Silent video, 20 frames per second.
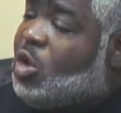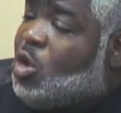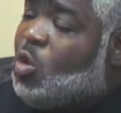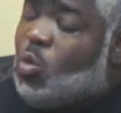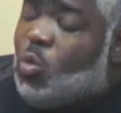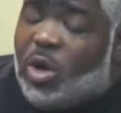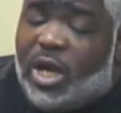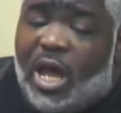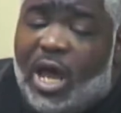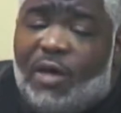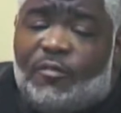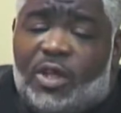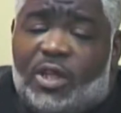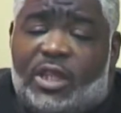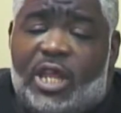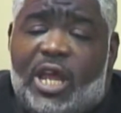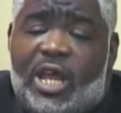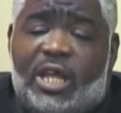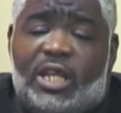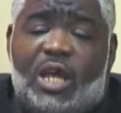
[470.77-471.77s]
whatever
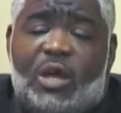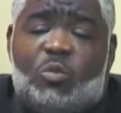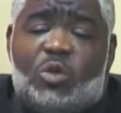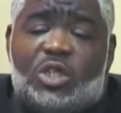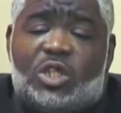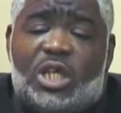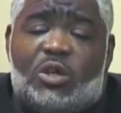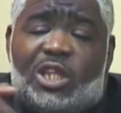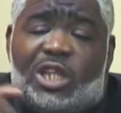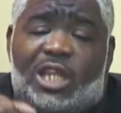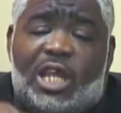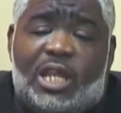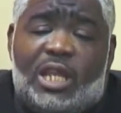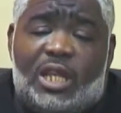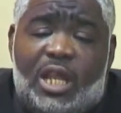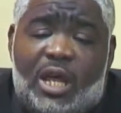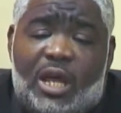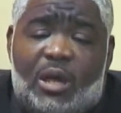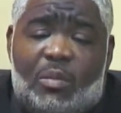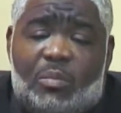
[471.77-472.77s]
thing that was within
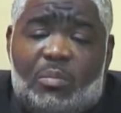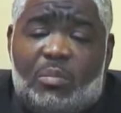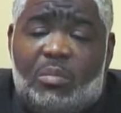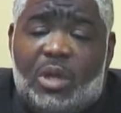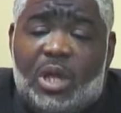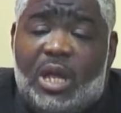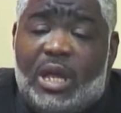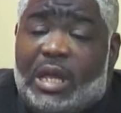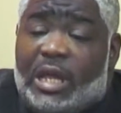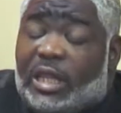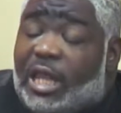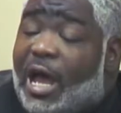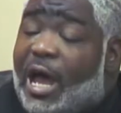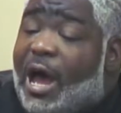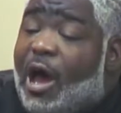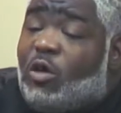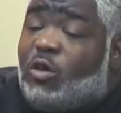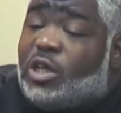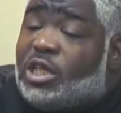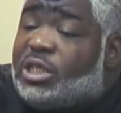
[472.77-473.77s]
them, the
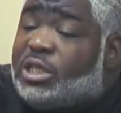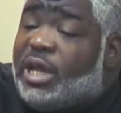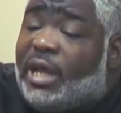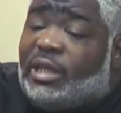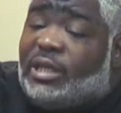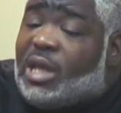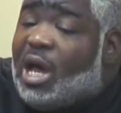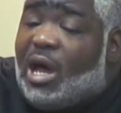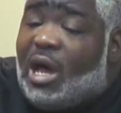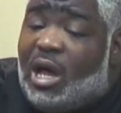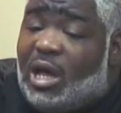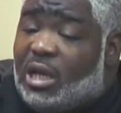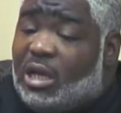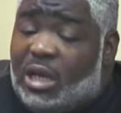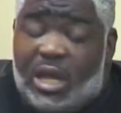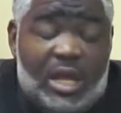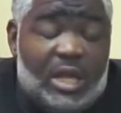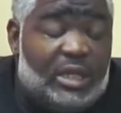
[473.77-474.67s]
outer shaitan.